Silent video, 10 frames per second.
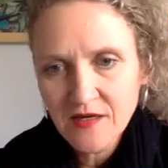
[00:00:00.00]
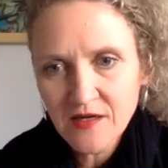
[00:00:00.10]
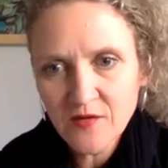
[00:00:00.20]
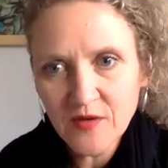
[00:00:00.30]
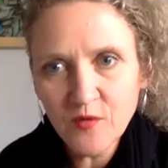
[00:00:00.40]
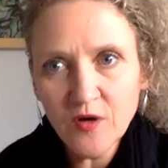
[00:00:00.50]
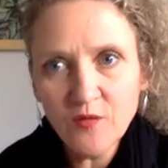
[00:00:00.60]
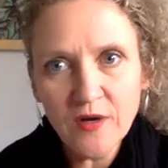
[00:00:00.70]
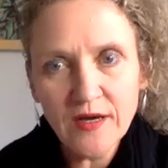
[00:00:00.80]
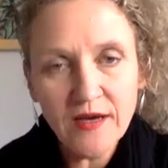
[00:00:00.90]
I mean, what
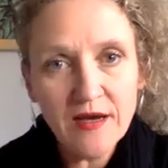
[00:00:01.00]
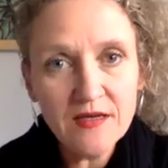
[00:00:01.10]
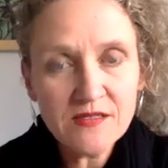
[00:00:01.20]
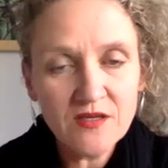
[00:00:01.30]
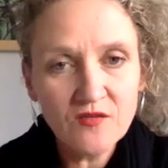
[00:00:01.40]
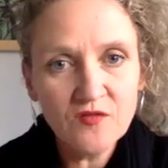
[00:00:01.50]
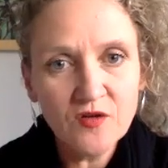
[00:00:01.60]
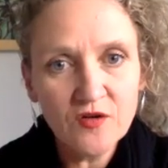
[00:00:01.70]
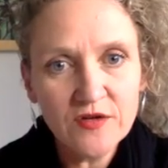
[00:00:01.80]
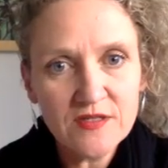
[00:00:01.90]
we're asking
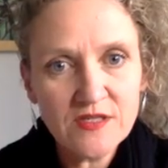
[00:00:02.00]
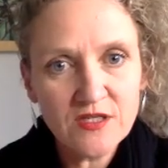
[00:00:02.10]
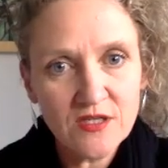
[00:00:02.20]
for is to